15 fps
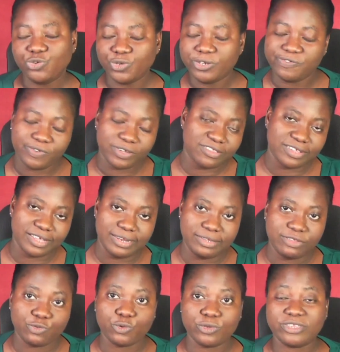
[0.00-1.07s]

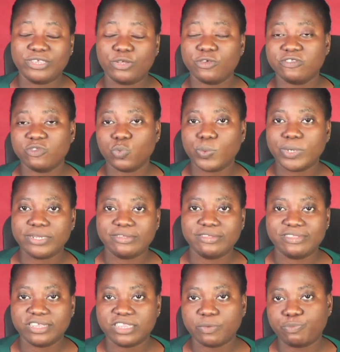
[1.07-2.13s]
universally. So just the way
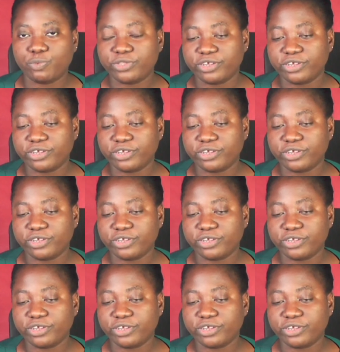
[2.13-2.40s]
this data